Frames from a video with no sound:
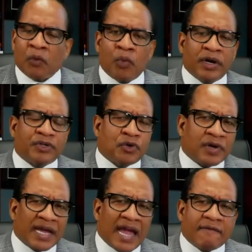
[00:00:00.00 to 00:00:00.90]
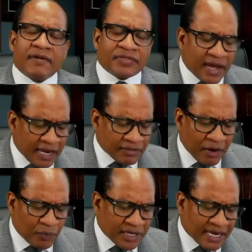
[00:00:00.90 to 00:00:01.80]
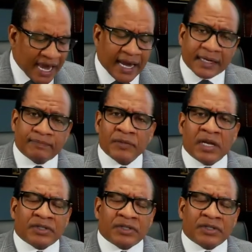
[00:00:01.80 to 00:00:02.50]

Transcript: We're doing everything that we can